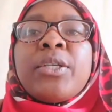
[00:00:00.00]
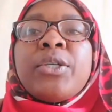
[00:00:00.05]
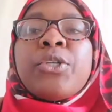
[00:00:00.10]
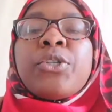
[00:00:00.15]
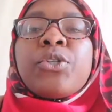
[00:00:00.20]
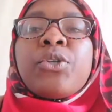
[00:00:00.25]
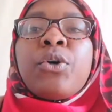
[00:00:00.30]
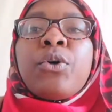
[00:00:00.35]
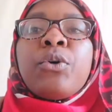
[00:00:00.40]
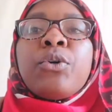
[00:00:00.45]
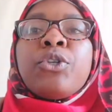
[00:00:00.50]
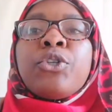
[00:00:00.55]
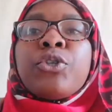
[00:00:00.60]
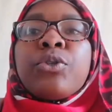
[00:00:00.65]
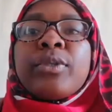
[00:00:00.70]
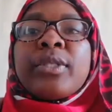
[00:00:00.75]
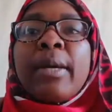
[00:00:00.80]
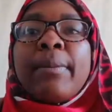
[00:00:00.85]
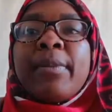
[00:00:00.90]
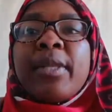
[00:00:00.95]
So
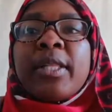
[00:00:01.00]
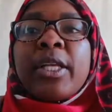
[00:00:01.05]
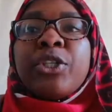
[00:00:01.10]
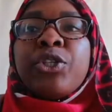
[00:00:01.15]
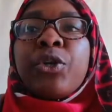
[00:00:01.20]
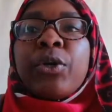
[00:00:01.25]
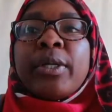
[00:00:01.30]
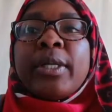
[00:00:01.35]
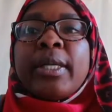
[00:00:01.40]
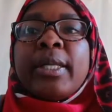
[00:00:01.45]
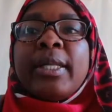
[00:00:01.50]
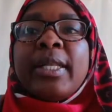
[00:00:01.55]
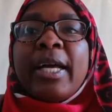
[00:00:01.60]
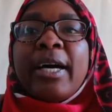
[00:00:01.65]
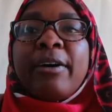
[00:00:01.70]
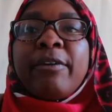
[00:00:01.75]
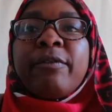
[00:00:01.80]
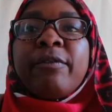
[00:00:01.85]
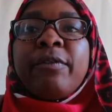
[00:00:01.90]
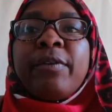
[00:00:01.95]
choose something that you're going to
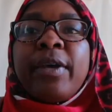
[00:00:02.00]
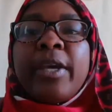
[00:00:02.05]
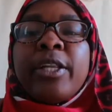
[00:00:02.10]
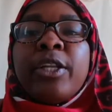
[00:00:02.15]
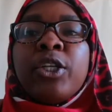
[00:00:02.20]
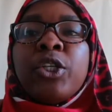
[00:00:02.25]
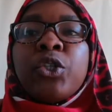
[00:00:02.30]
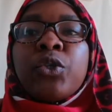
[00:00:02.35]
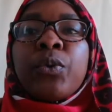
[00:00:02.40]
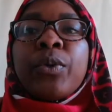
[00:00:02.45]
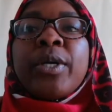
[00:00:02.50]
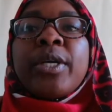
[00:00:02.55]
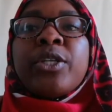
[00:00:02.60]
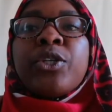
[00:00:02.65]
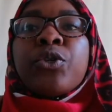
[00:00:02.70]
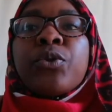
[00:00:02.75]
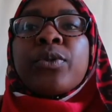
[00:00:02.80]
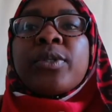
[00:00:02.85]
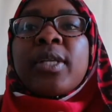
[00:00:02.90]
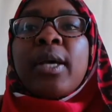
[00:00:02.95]
love and enjoy,
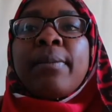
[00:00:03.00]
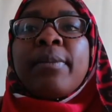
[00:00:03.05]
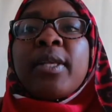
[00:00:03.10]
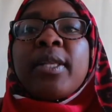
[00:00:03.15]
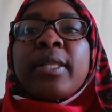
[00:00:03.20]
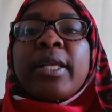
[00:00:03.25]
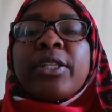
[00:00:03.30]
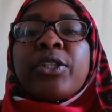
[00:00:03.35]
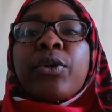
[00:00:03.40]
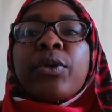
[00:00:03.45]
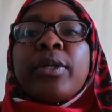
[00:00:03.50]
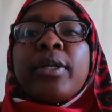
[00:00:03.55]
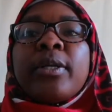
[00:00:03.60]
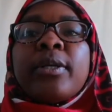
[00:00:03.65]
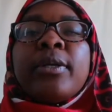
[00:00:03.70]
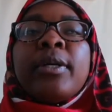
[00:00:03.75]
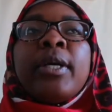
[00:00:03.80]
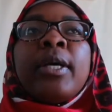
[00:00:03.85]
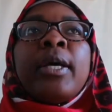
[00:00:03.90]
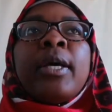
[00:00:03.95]
and choose something that's going
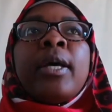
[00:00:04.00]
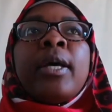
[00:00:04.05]
to